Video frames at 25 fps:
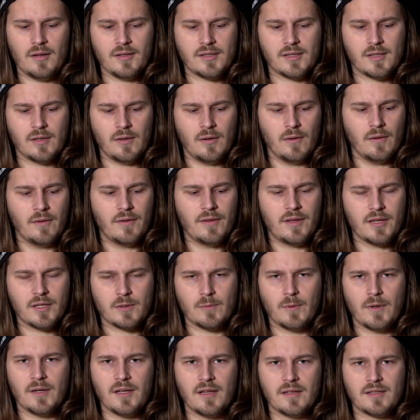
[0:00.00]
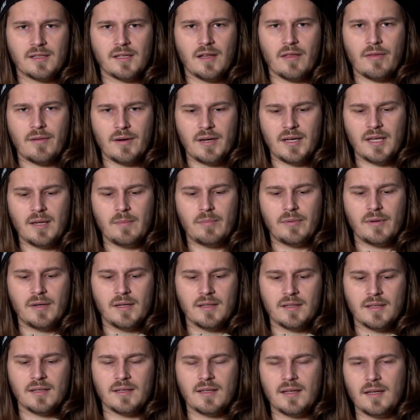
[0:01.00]
So this one is 3D
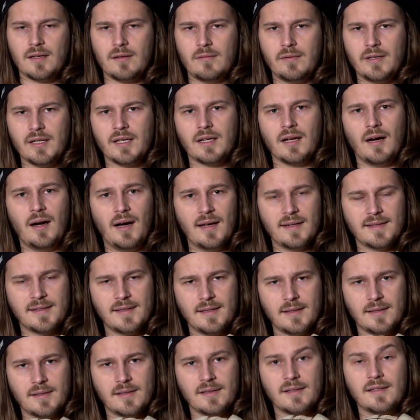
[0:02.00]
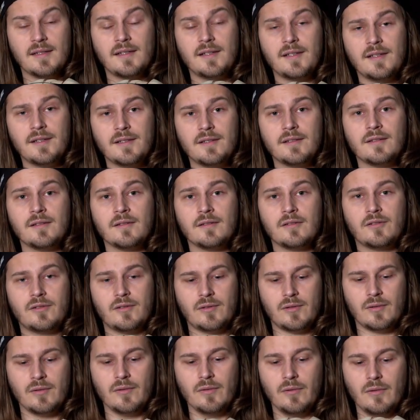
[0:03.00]
printed and recasted
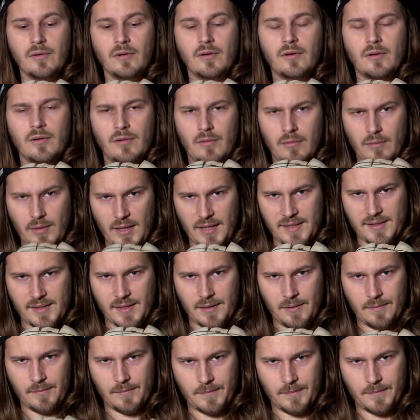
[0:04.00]
into resin.